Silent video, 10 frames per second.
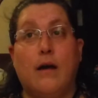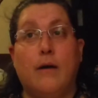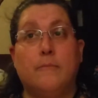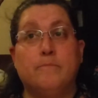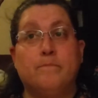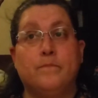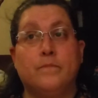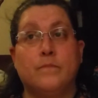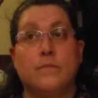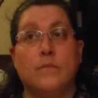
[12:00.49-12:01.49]
um,
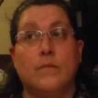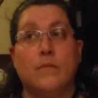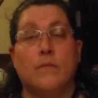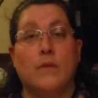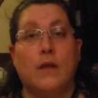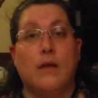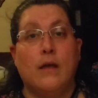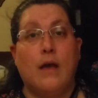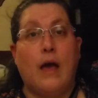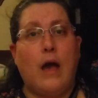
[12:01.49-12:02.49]

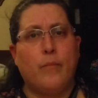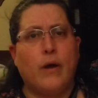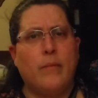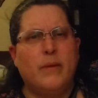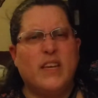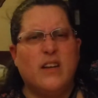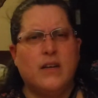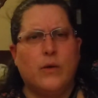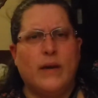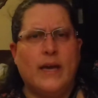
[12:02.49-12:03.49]
I'm probably
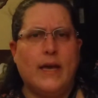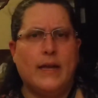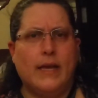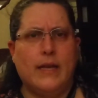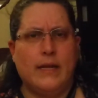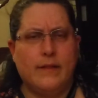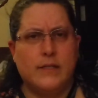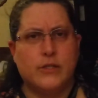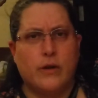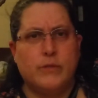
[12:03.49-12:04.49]
going to go ahead and in
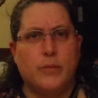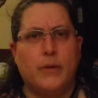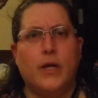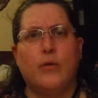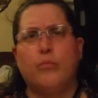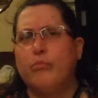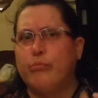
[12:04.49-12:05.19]
the description below